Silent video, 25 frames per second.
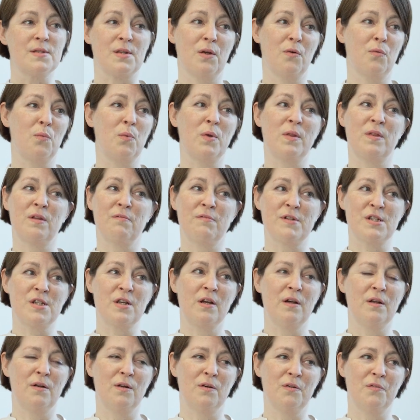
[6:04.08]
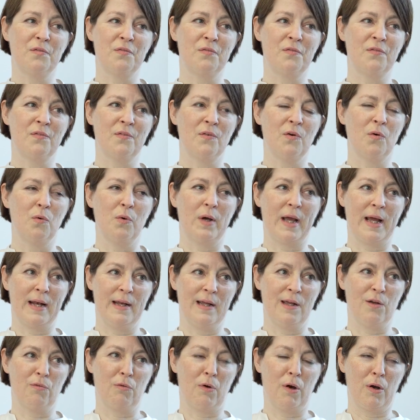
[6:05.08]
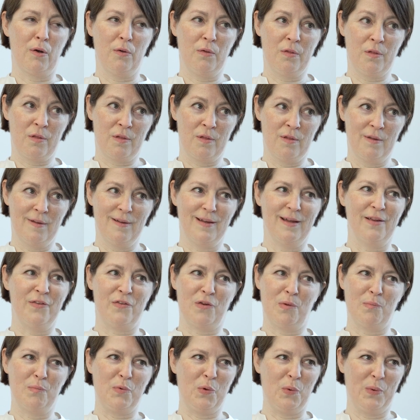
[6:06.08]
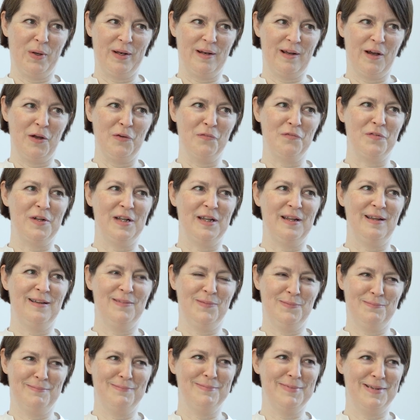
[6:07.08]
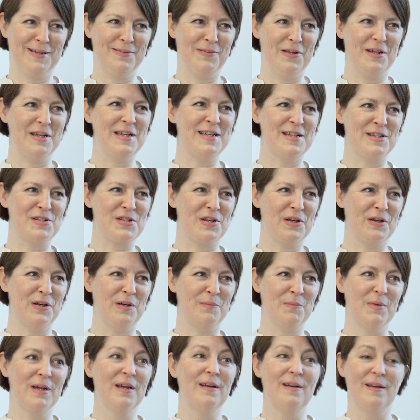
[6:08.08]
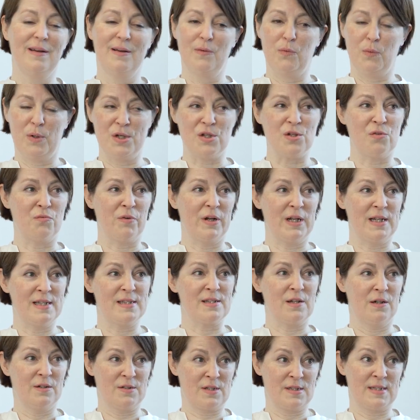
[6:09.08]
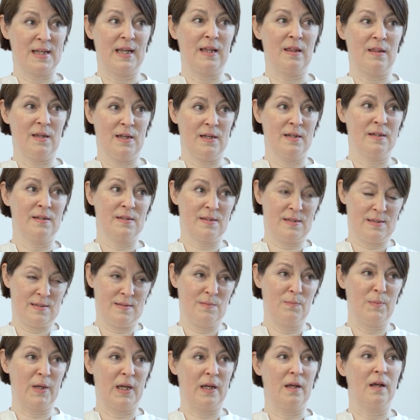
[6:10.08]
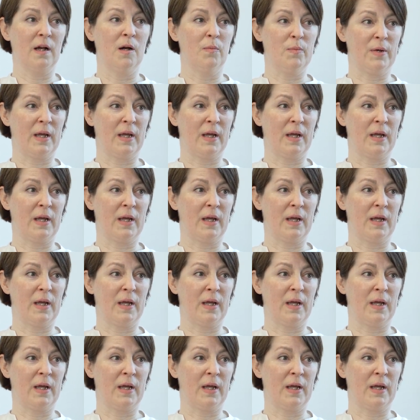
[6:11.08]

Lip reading: So with the return of organic growth at some point, hopefully in the near term, we should really start to see things picking up